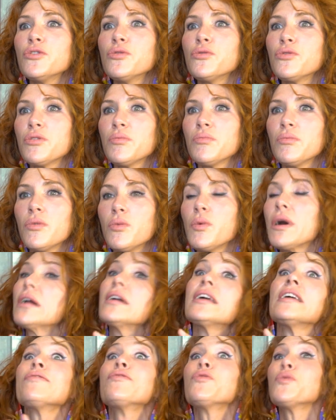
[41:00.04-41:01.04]
you. Well,
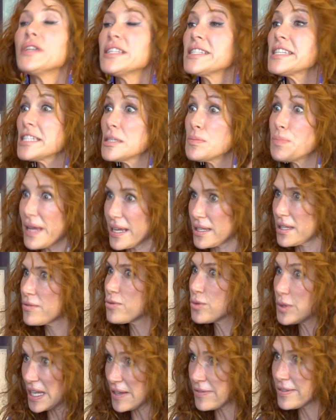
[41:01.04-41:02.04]
if we're
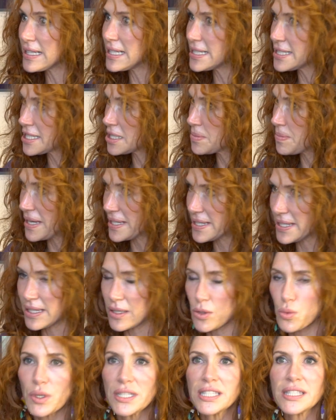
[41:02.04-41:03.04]
definitely suspecting
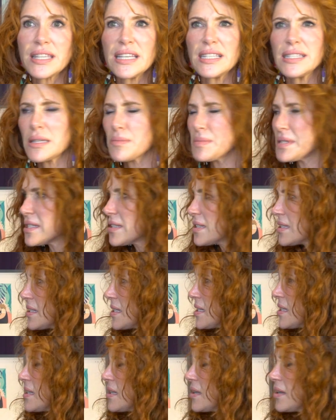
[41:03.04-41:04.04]
it. Once there's
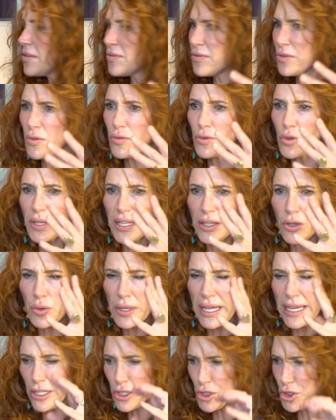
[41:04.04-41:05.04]
if you're
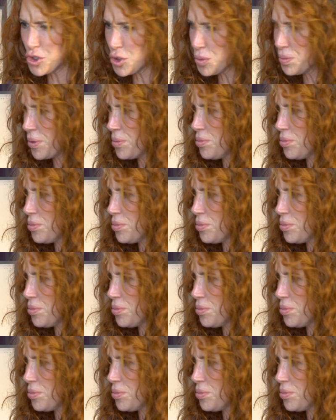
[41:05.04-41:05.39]
getting super